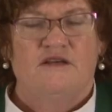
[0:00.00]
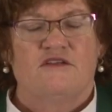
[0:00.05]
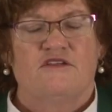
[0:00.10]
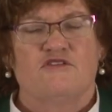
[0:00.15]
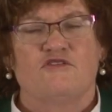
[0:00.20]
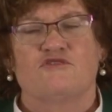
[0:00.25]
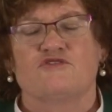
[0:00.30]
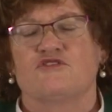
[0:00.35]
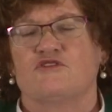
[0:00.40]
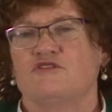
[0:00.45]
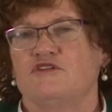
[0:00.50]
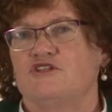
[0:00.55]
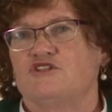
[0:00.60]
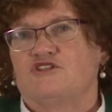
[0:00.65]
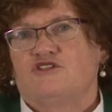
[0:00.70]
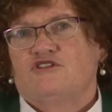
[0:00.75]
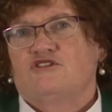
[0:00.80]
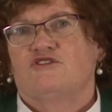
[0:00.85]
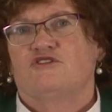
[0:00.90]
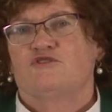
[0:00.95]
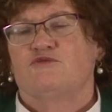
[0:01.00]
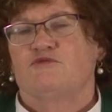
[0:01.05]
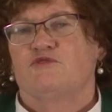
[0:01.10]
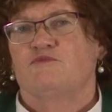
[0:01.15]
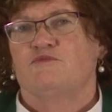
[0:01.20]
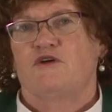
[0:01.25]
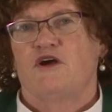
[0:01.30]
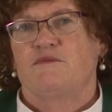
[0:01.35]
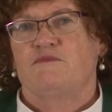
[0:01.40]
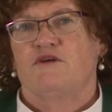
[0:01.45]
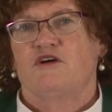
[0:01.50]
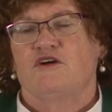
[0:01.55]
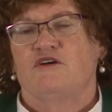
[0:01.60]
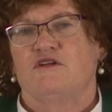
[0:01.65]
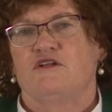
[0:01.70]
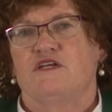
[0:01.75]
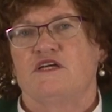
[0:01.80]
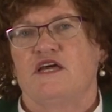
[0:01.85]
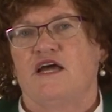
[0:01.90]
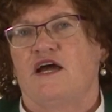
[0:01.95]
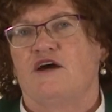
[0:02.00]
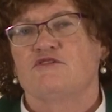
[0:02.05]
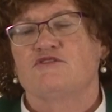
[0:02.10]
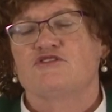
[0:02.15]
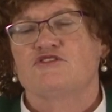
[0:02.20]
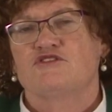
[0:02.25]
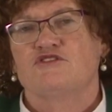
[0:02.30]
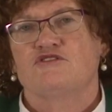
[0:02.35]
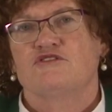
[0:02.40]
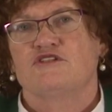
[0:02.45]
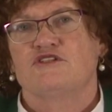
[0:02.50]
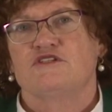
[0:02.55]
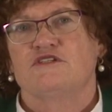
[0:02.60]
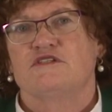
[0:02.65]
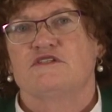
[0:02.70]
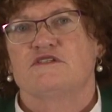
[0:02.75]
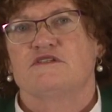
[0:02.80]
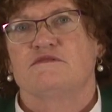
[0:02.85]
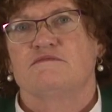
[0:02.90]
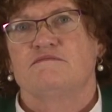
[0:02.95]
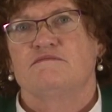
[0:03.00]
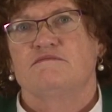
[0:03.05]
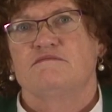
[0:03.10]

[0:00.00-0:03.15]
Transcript: Those early churches were primarily house churches.